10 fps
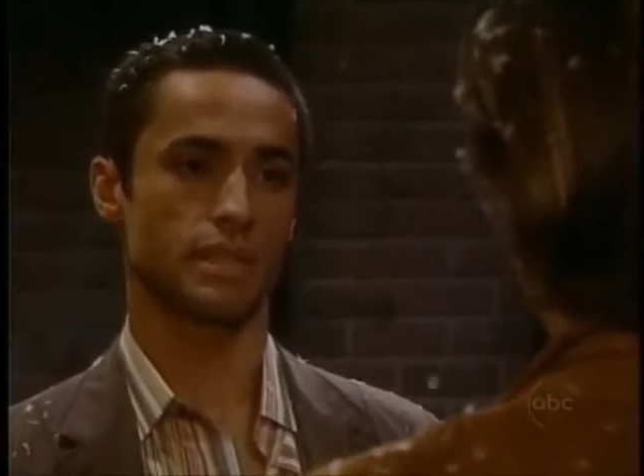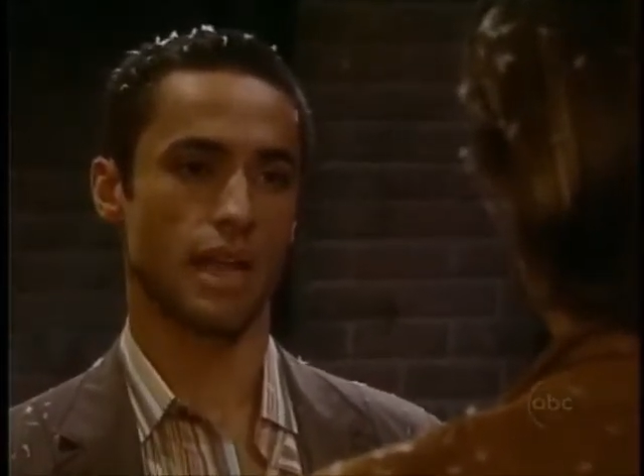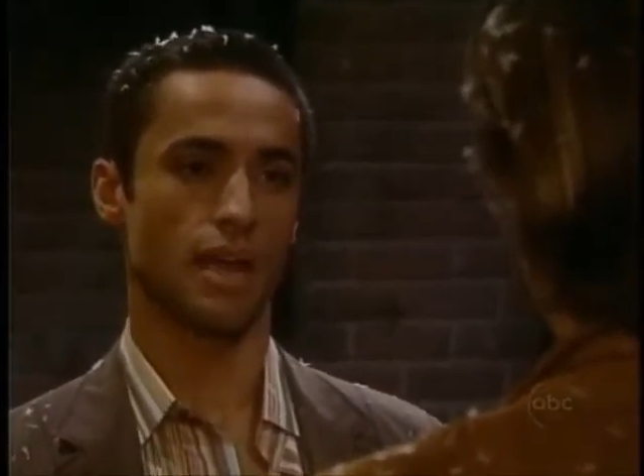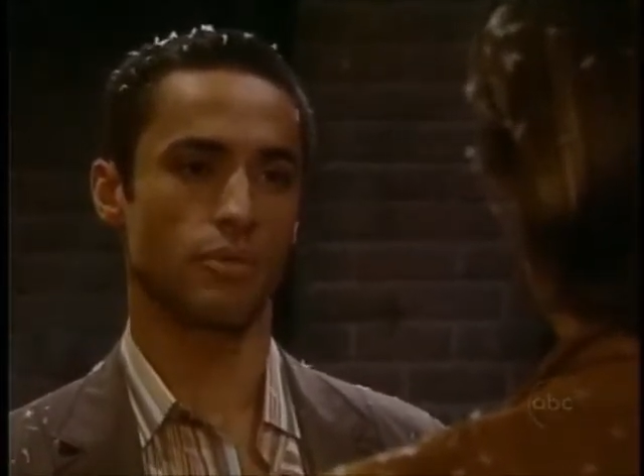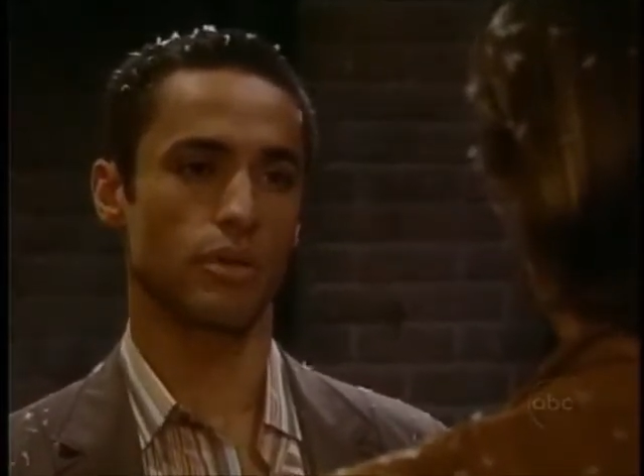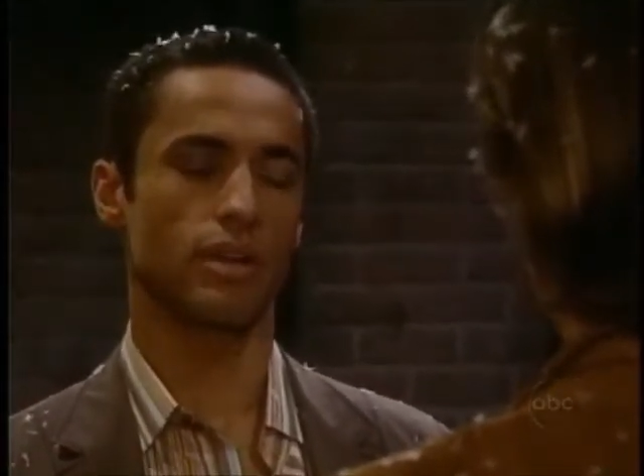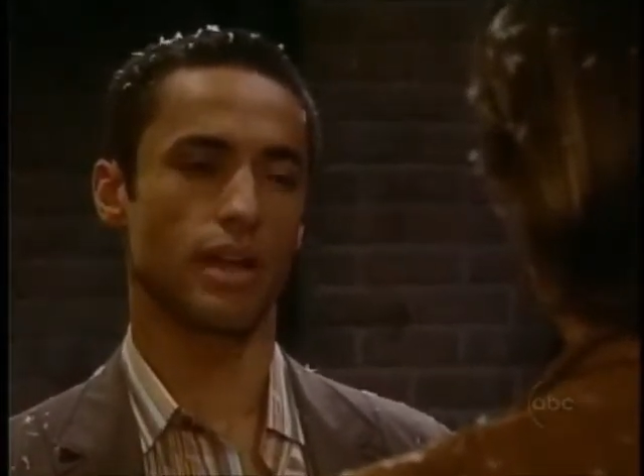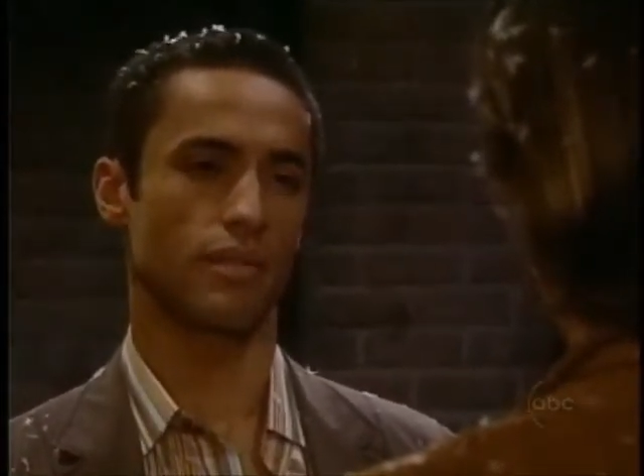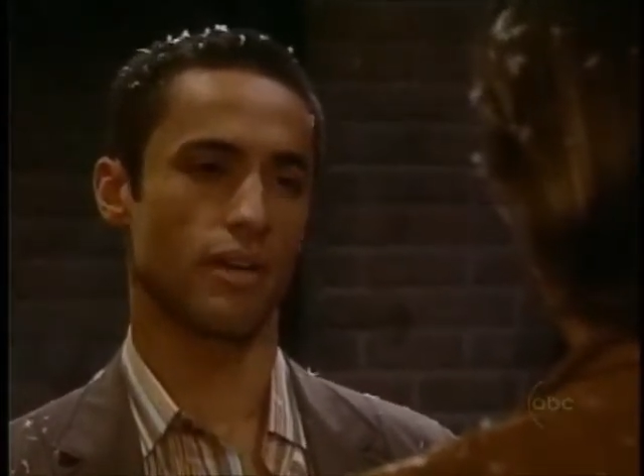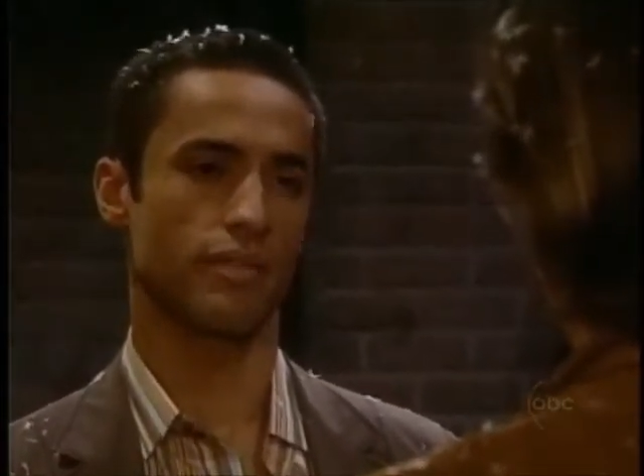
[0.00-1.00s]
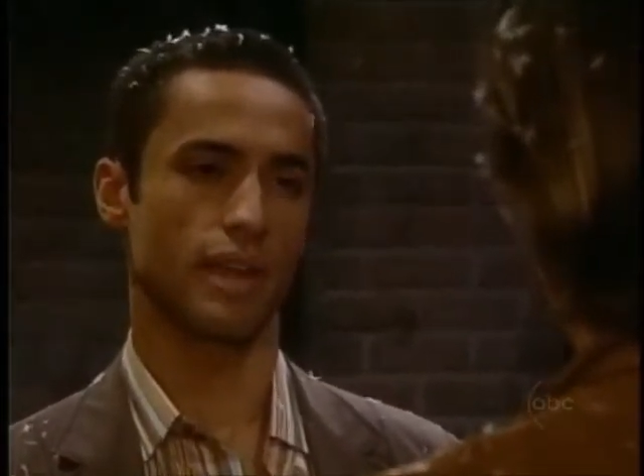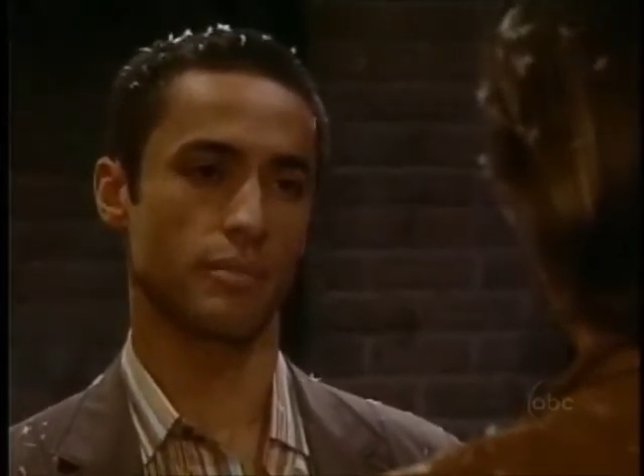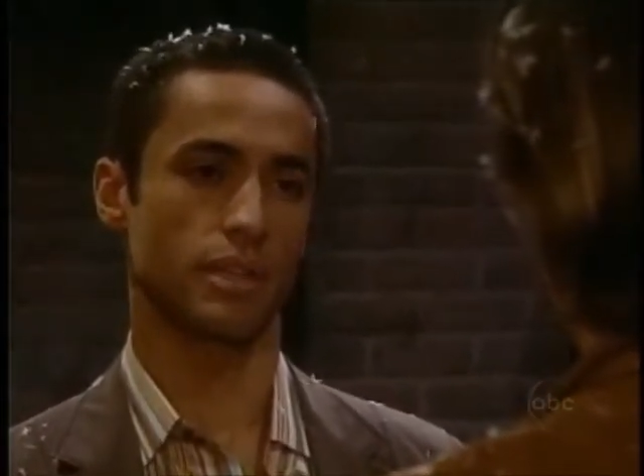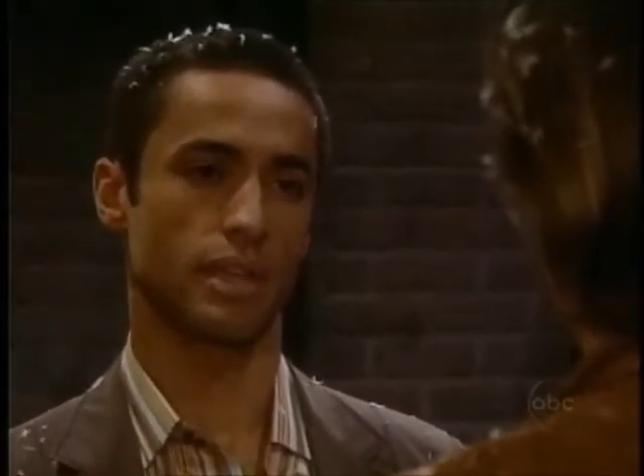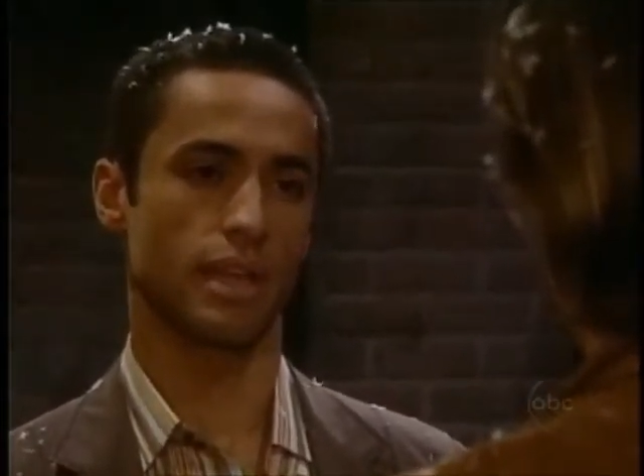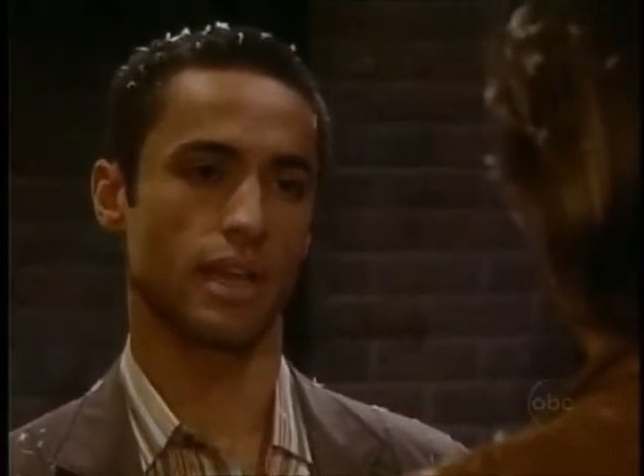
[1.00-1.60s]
and I will have our family,